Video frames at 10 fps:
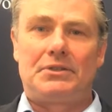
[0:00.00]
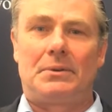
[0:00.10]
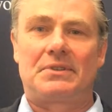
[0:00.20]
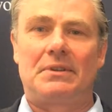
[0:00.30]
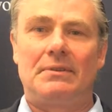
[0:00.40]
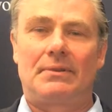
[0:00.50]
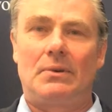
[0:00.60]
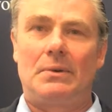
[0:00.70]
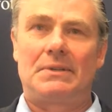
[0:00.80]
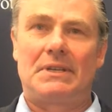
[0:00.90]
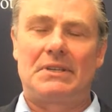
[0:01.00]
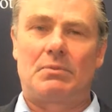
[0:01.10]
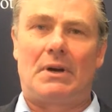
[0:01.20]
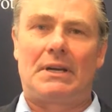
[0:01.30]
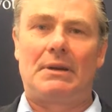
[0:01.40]
Johnson, of course, is
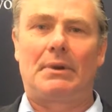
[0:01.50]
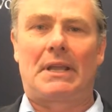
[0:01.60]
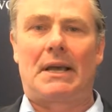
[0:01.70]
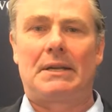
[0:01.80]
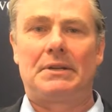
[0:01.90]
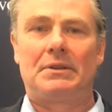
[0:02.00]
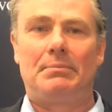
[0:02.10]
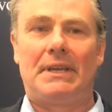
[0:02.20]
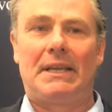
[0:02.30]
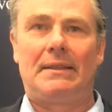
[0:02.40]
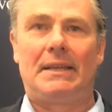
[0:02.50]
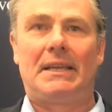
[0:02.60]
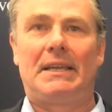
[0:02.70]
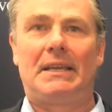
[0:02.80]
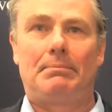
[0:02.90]
widely regarded to be
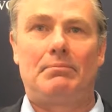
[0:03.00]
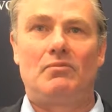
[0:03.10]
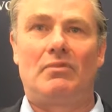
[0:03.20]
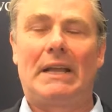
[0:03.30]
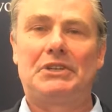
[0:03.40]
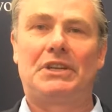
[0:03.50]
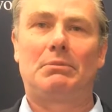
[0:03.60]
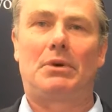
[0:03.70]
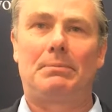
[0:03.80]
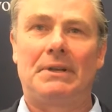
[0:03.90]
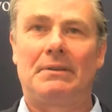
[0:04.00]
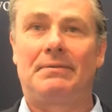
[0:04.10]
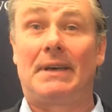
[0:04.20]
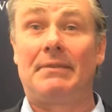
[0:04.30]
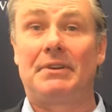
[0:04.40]
the raging popular
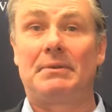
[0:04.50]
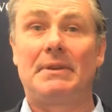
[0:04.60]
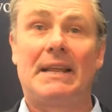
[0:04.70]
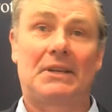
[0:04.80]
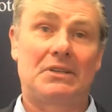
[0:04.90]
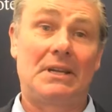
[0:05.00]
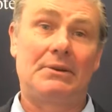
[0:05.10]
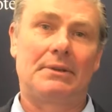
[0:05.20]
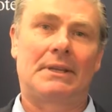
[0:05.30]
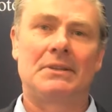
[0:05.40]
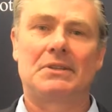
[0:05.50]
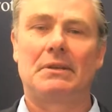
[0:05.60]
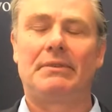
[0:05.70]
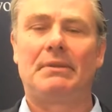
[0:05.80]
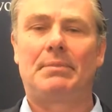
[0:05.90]
favourite to be the next leader of the
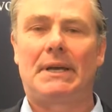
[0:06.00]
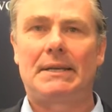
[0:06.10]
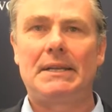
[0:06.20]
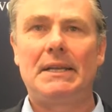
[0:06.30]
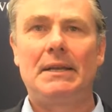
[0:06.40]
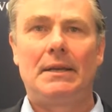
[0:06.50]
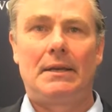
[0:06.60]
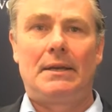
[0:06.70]
Conservative Party,